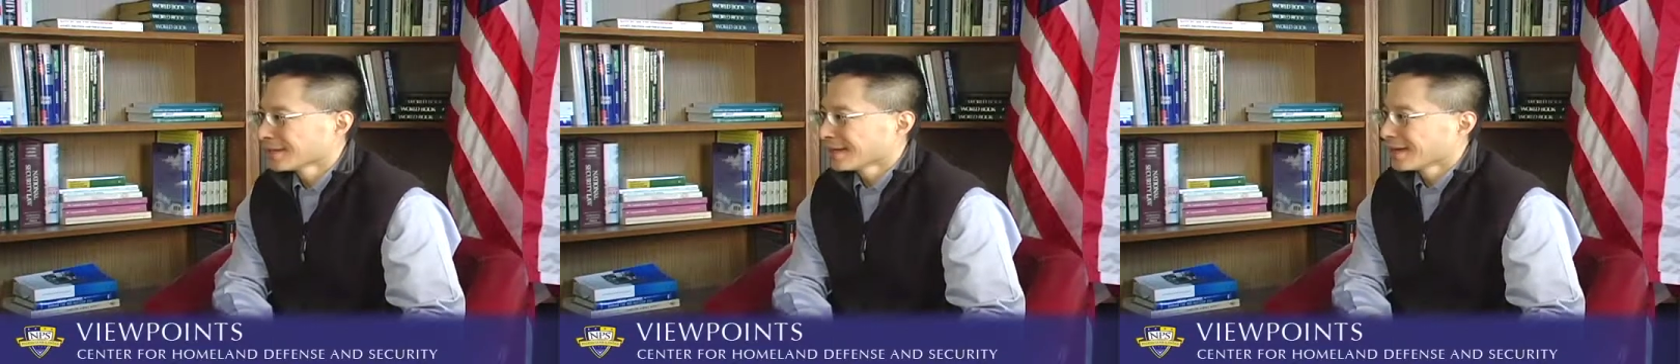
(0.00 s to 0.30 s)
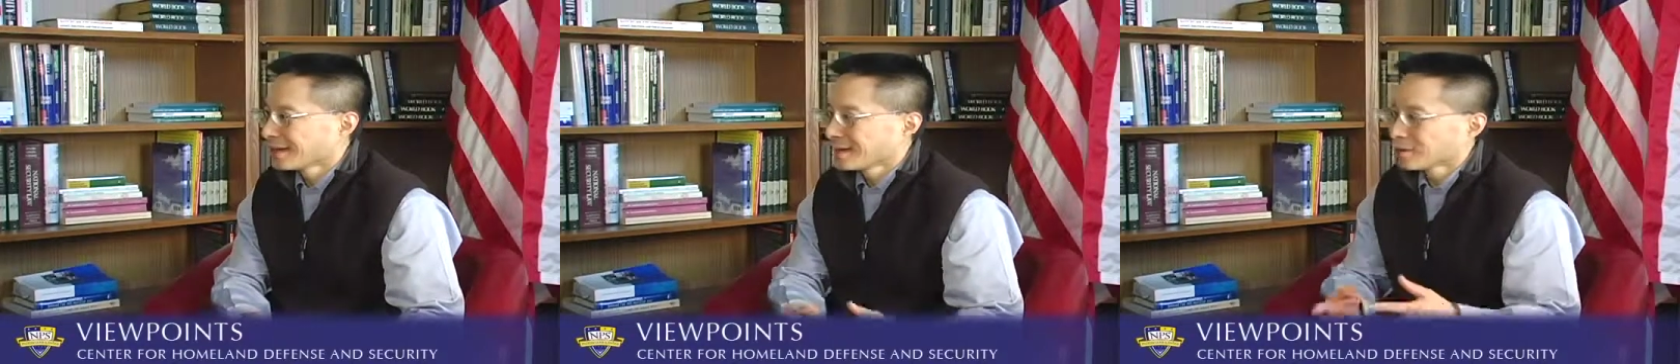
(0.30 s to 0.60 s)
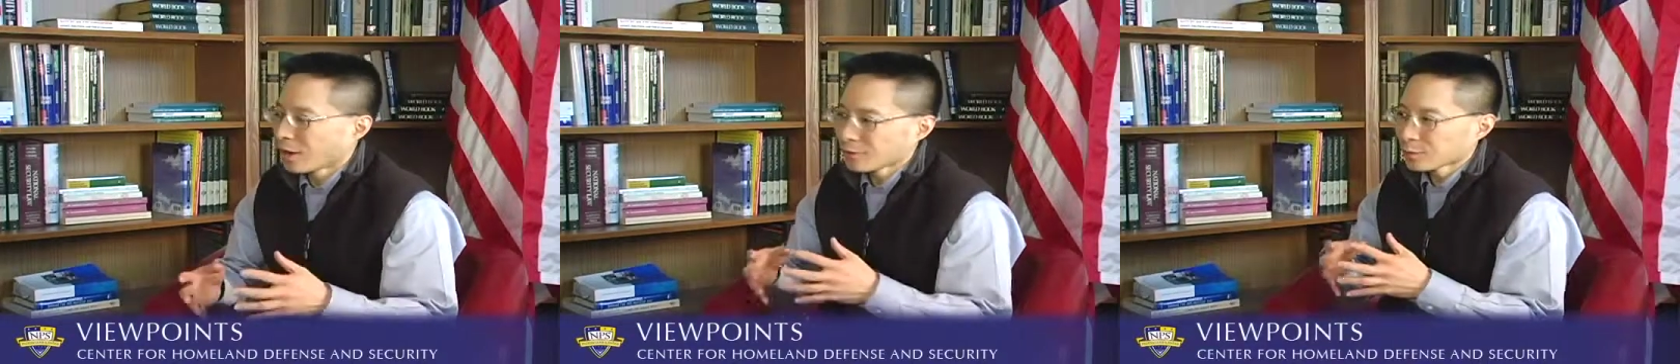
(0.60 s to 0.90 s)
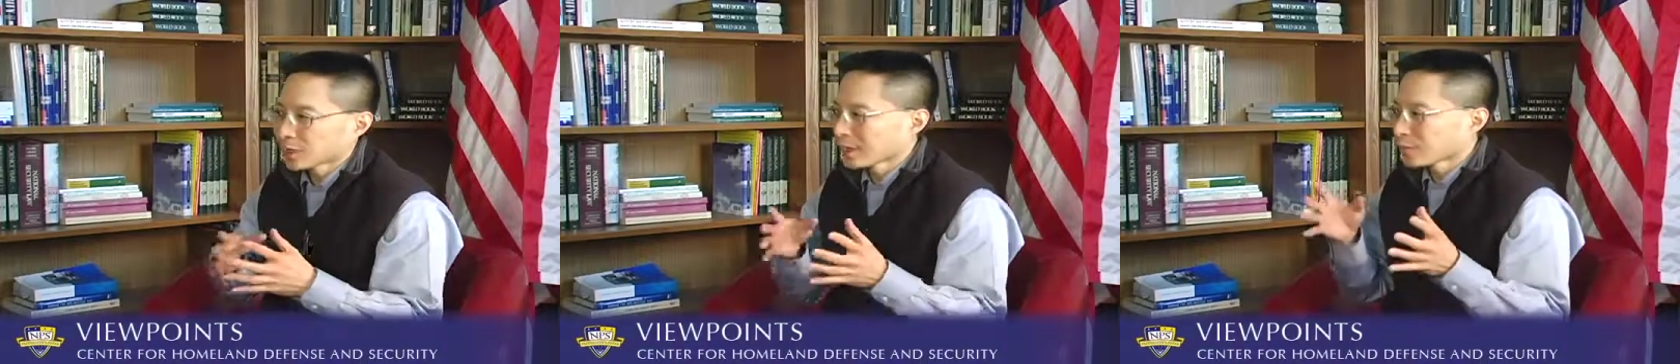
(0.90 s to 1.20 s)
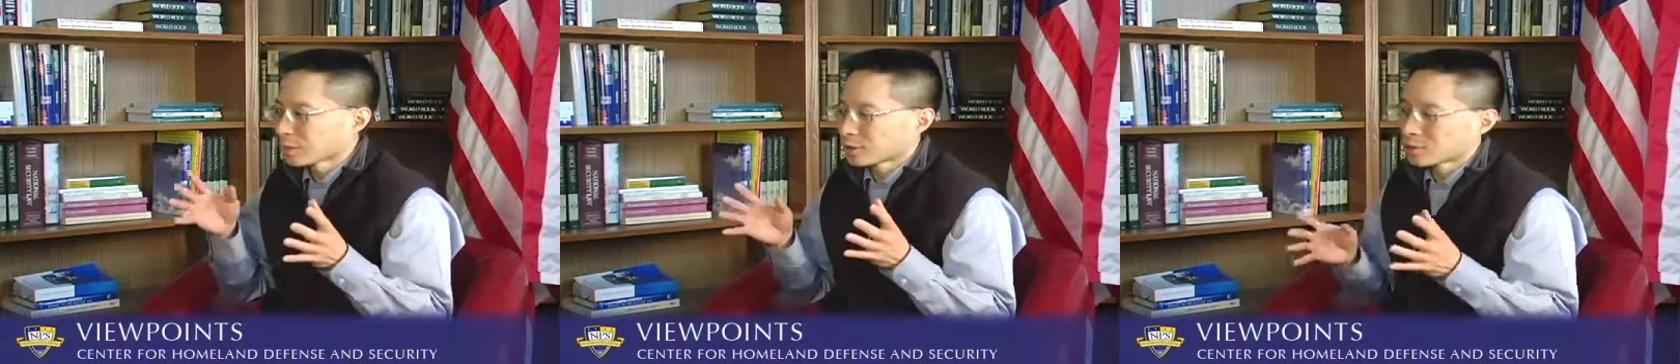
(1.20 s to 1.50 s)
right. And, and often we,
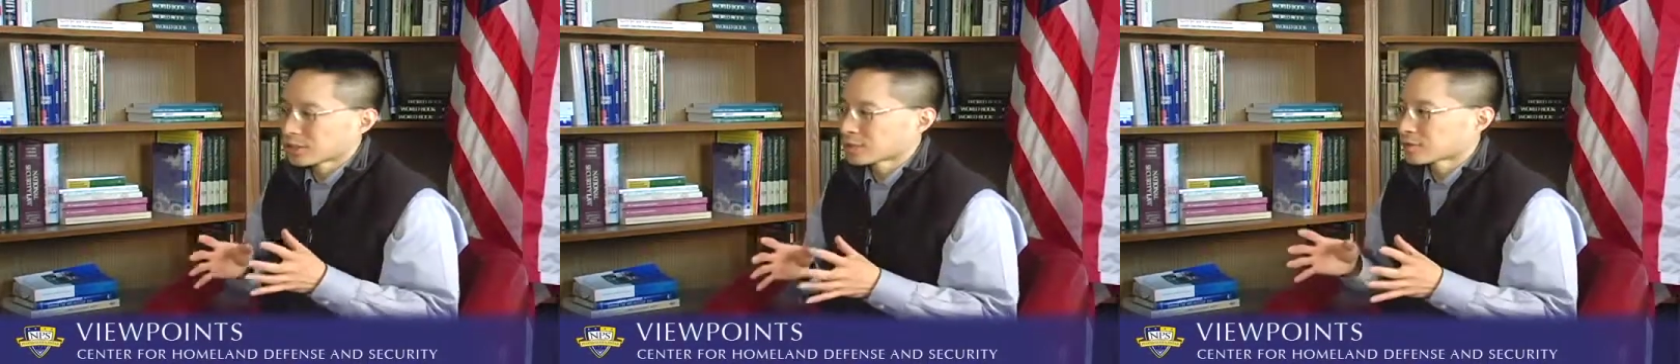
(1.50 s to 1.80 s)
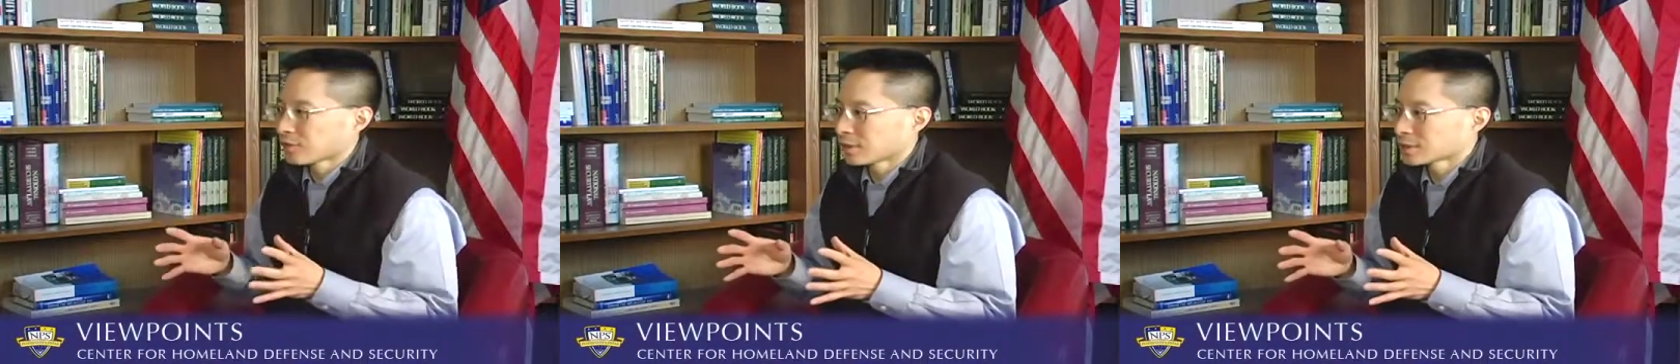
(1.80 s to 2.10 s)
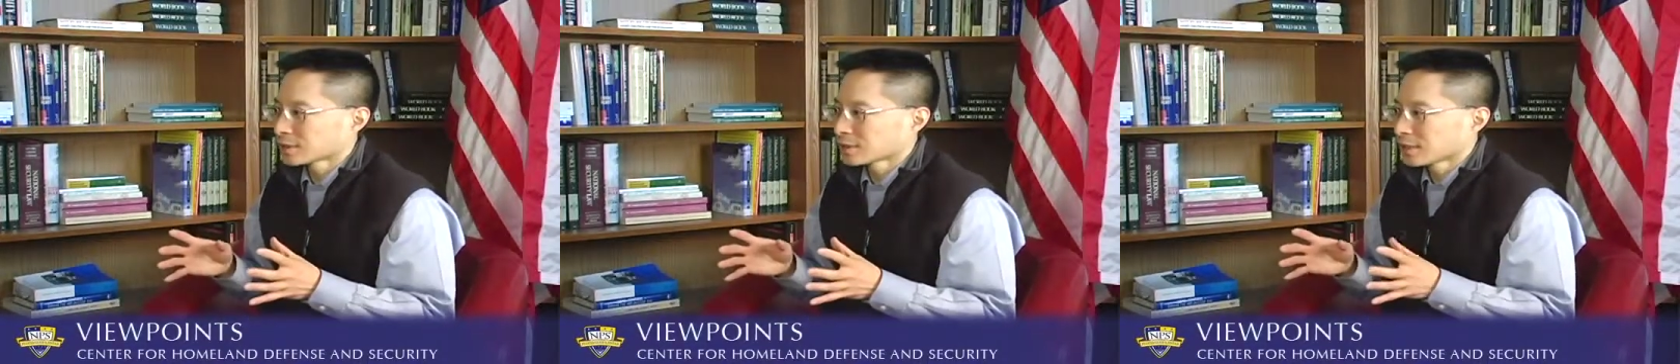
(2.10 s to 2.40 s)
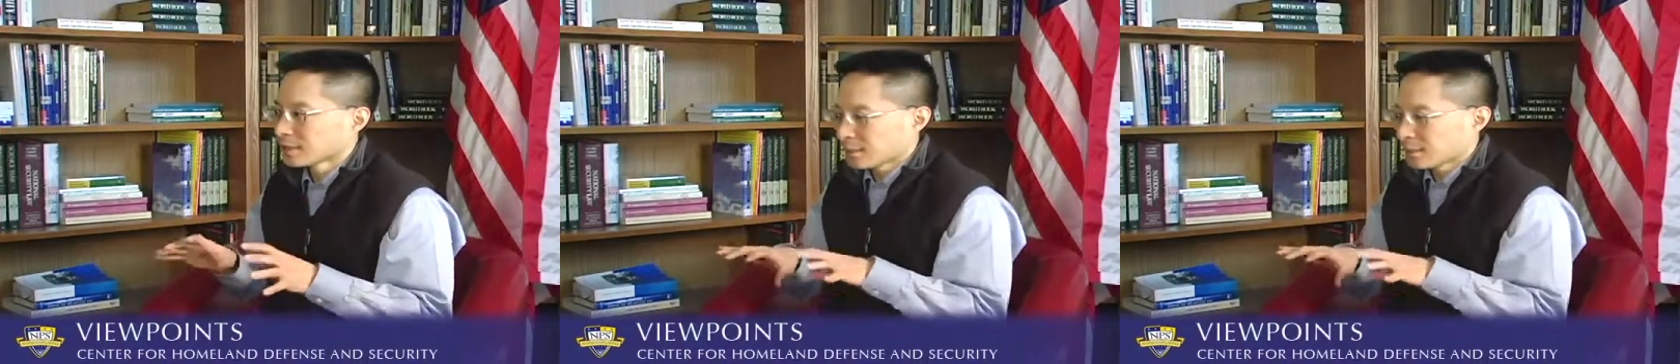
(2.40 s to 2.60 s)
again, we create these false